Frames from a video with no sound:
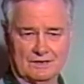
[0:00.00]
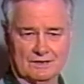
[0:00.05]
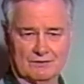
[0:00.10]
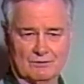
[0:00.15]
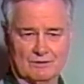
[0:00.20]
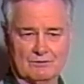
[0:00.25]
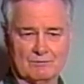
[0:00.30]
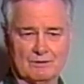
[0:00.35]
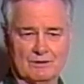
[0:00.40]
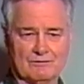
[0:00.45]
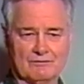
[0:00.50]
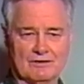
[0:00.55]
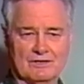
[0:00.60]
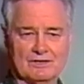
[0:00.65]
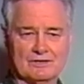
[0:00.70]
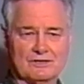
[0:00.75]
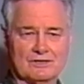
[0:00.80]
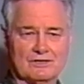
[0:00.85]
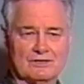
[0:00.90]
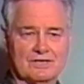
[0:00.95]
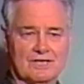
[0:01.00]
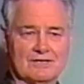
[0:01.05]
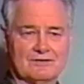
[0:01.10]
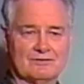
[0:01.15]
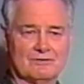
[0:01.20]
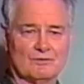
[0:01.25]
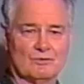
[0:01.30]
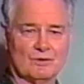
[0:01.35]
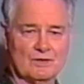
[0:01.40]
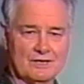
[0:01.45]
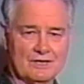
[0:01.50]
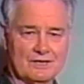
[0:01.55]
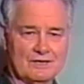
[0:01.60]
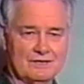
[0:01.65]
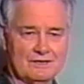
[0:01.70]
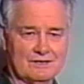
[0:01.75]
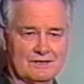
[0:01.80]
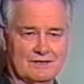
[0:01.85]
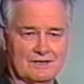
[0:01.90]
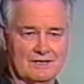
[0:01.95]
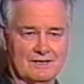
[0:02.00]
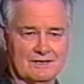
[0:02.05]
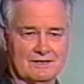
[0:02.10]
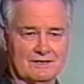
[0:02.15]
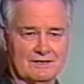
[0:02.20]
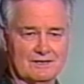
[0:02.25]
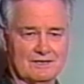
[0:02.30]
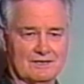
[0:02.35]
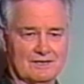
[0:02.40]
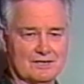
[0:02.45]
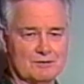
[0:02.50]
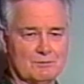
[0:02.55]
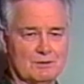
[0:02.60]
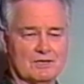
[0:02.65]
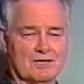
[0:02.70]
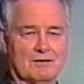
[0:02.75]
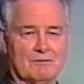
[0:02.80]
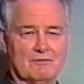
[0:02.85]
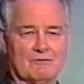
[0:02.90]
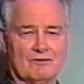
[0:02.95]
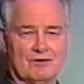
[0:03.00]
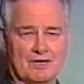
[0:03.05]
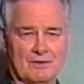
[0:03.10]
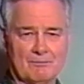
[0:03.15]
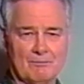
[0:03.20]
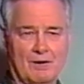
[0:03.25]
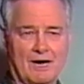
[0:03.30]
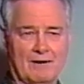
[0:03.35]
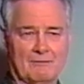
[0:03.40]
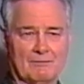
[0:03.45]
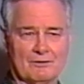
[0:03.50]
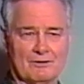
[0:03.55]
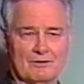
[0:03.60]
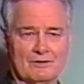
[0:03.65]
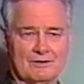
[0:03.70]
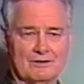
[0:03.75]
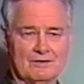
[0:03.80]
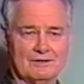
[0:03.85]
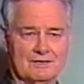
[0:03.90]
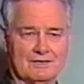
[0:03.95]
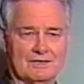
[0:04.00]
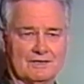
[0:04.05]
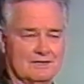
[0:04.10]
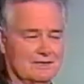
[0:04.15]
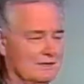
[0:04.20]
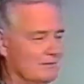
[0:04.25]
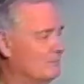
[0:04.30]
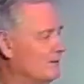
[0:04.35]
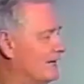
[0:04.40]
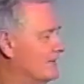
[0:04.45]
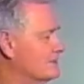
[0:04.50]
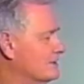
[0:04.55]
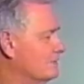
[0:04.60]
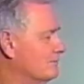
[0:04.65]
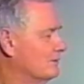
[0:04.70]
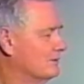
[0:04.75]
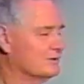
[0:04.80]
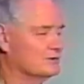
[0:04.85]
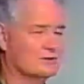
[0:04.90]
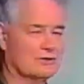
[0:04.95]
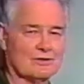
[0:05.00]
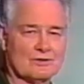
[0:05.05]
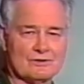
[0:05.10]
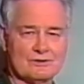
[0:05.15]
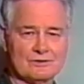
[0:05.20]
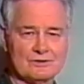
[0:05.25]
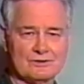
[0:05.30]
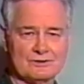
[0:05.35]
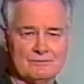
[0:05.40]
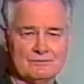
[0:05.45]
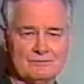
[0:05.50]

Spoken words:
we've been very successful with it, and it's become very popular in basketball circles.